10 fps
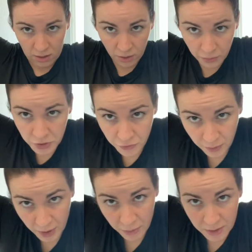which for
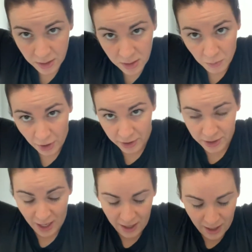me was a smaller
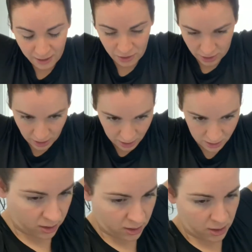side actually.
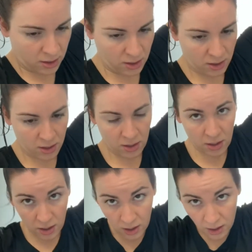
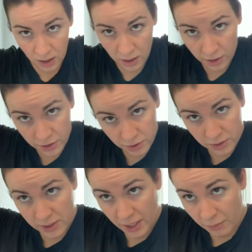And then you're gonna do the
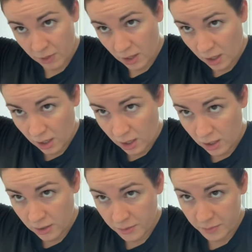same
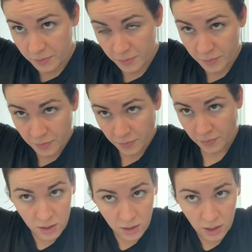thing.
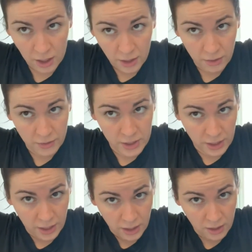Kind of
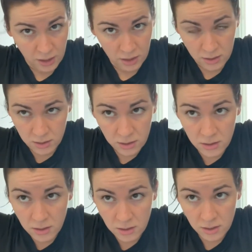dig
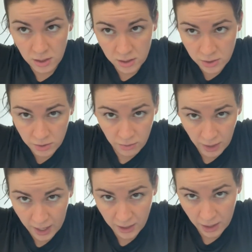into
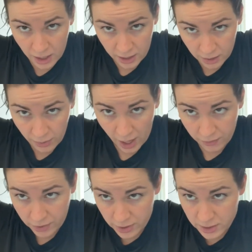that knot you
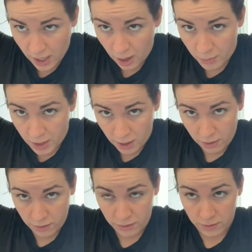have at the top now.